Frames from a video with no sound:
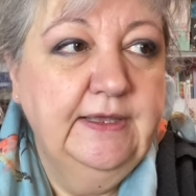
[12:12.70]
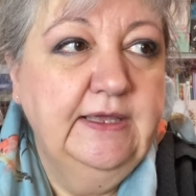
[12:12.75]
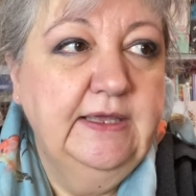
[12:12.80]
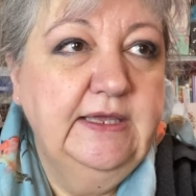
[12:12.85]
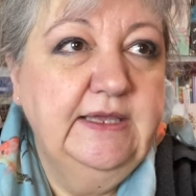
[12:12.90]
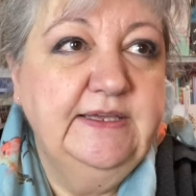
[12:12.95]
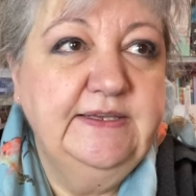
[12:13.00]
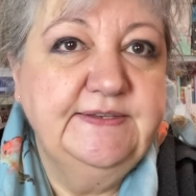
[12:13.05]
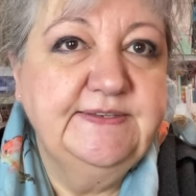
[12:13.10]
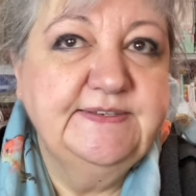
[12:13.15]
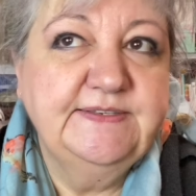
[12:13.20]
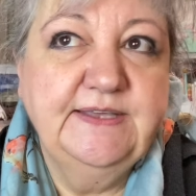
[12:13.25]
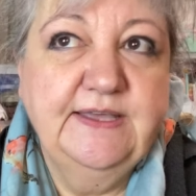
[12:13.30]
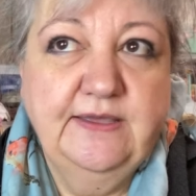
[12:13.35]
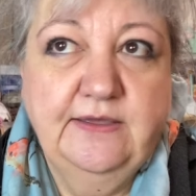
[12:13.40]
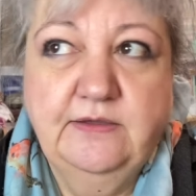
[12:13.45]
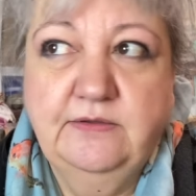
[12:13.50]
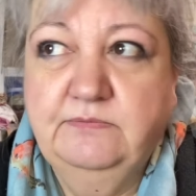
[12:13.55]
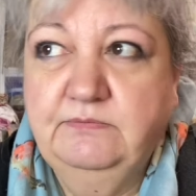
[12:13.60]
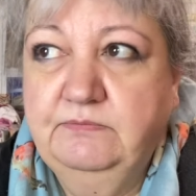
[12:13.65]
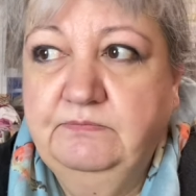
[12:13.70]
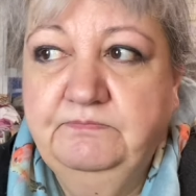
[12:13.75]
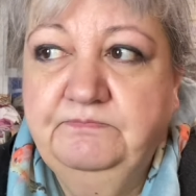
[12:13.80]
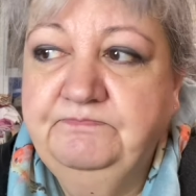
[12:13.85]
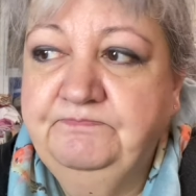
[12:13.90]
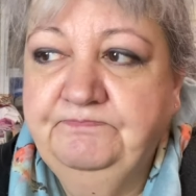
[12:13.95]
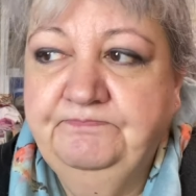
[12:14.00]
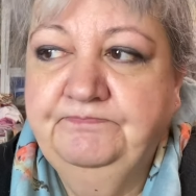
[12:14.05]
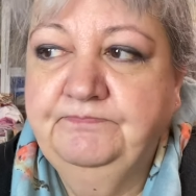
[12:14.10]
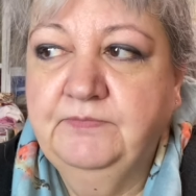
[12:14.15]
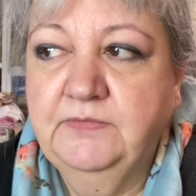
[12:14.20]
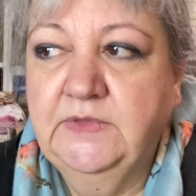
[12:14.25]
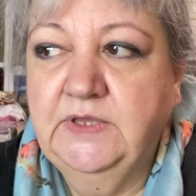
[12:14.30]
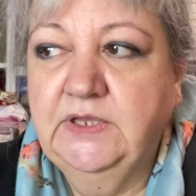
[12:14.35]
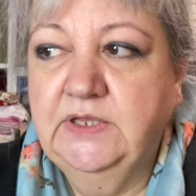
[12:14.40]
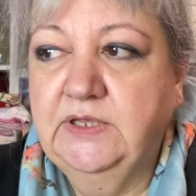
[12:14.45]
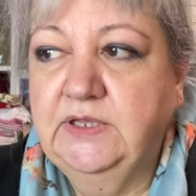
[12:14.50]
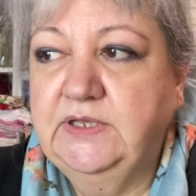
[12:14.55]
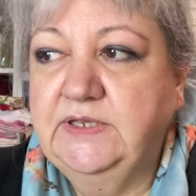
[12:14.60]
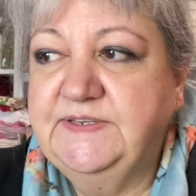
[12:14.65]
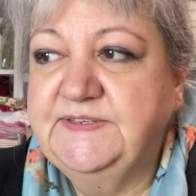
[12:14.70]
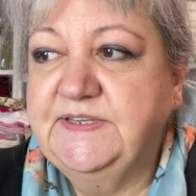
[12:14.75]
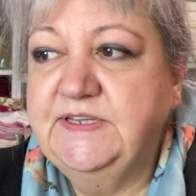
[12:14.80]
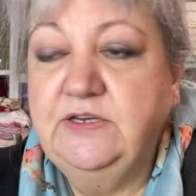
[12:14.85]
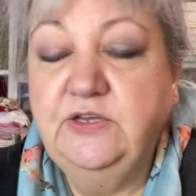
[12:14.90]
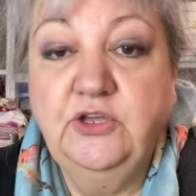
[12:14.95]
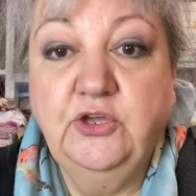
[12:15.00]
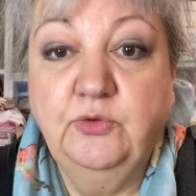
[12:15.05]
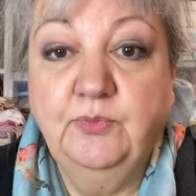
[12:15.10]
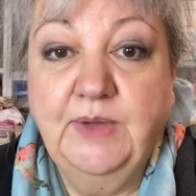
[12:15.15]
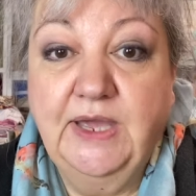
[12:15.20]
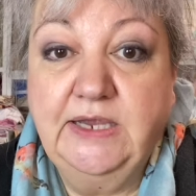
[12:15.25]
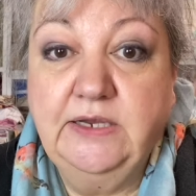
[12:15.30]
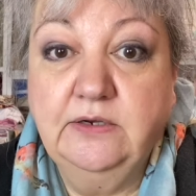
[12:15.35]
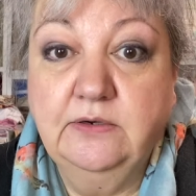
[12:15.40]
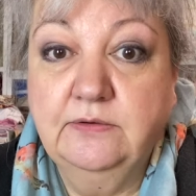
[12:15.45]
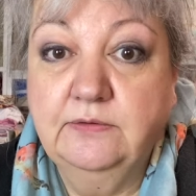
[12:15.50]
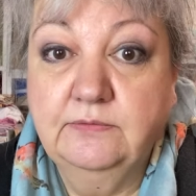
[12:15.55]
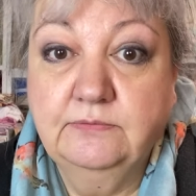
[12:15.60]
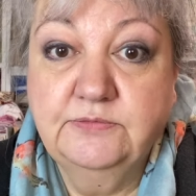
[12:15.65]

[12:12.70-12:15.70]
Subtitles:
it's inhumane,